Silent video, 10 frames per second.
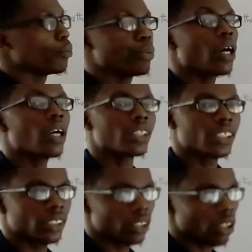
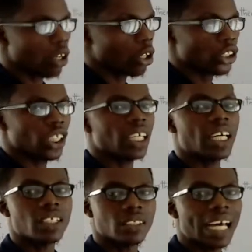birds or
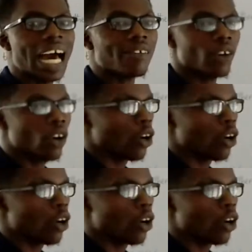chickens have